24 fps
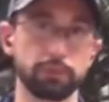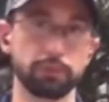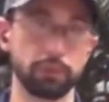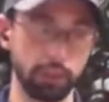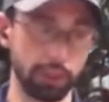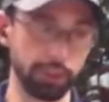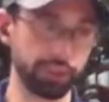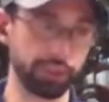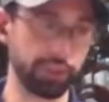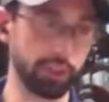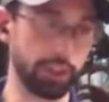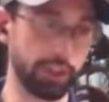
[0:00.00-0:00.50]

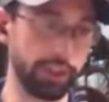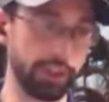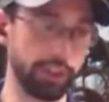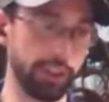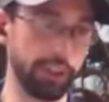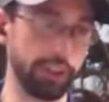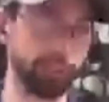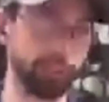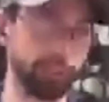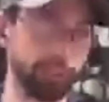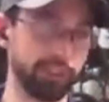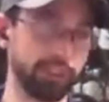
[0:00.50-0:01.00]
close to 100
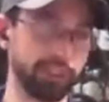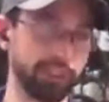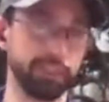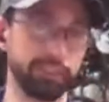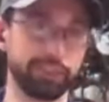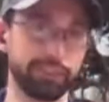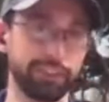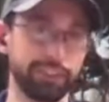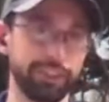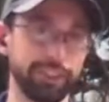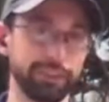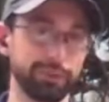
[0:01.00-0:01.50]
inches
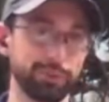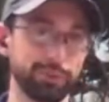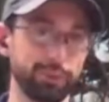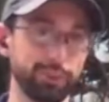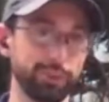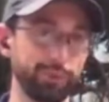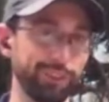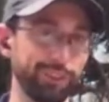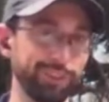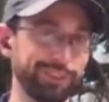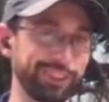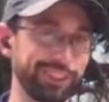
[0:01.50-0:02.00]
is what
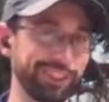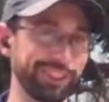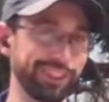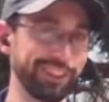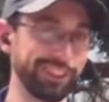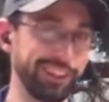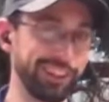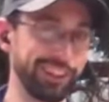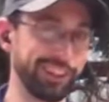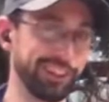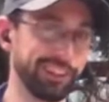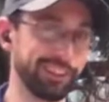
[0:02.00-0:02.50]
we've seen
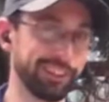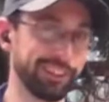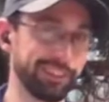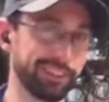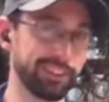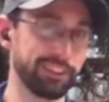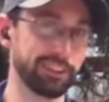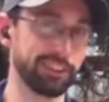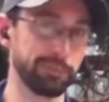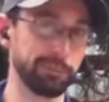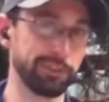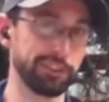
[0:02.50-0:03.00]
here
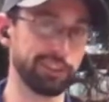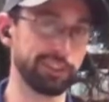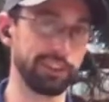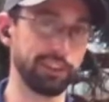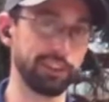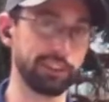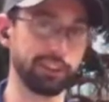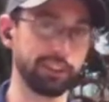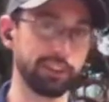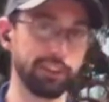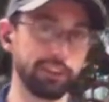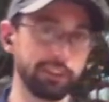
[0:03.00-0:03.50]
at the
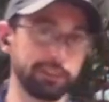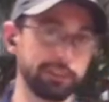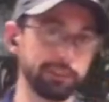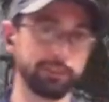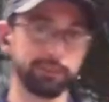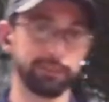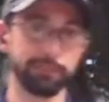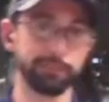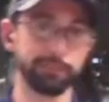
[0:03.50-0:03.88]
Botanic Garden.